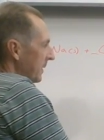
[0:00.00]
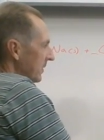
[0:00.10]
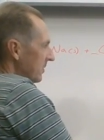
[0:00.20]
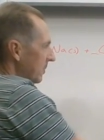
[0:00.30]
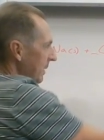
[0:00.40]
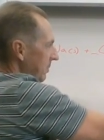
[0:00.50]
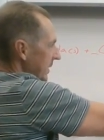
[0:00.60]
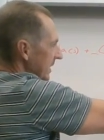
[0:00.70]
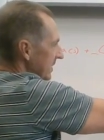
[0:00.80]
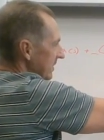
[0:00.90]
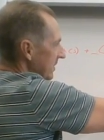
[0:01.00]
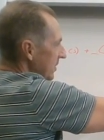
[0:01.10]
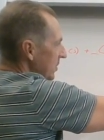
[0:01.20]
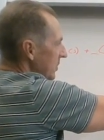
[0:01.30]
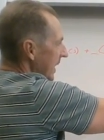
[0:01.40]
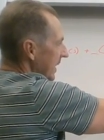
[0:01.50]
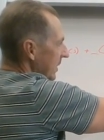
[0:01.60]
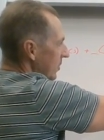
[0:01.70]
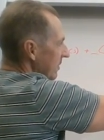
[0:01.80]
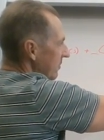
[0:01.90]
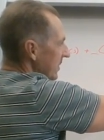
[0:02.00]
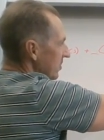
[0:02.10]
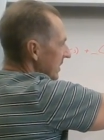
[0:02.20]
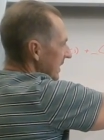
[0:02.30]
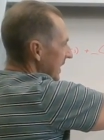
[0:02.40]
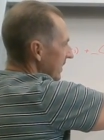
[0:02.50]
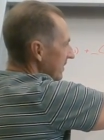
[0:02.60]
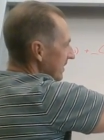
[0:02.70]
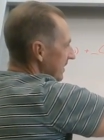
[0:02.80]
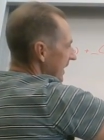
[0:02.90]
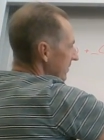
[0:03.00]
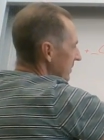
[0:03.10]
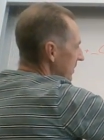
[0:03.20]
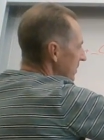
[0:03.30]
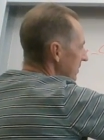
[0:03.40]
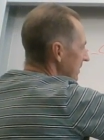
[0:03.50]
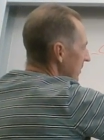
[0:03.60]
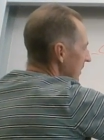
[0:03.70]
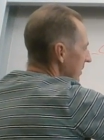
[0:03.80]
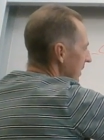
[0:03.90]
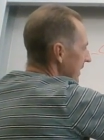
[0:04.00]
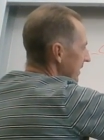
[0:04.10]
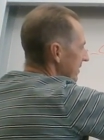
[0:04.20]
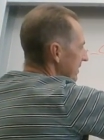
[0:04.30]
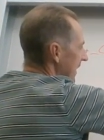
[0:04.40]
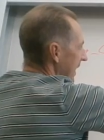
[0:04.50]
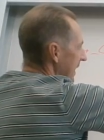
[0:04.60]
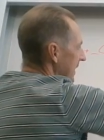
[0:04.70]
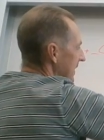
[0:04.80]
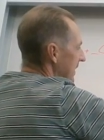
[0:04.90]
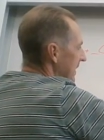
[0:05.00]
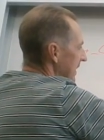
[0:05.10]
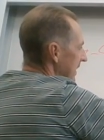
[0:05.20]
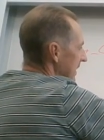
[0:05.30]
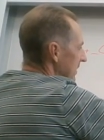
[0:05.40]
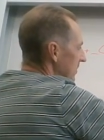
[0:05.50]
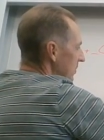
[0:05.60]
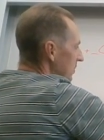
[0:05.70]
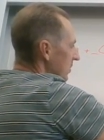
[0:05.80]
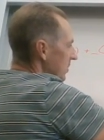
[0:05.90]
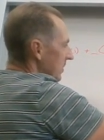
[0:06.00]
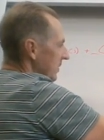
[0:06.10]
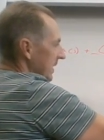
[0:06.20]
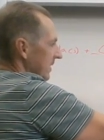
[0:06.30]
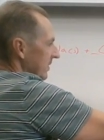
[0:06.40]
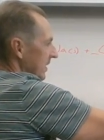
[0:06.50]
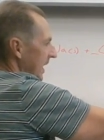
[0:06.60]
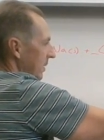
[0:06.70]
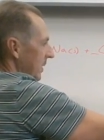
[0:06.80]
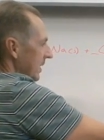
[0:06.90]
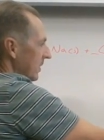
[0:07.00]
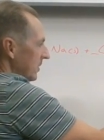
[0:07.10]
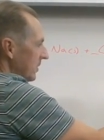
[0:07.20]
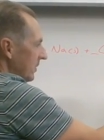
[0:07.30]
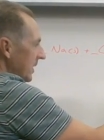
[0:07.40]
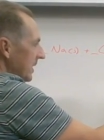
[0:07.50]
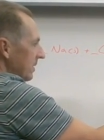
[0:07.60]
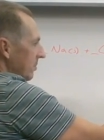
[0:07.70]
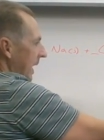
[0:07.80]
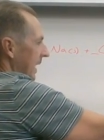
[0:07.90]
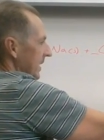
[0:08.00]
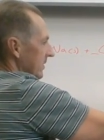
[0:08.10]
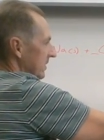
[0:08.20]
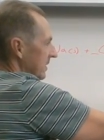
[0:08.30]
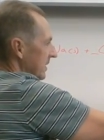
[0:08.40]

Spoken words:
So by putting a 2, that coefficient now says I have 2 sodium on this side and 2 chlorine. So now my chlorine are balanced,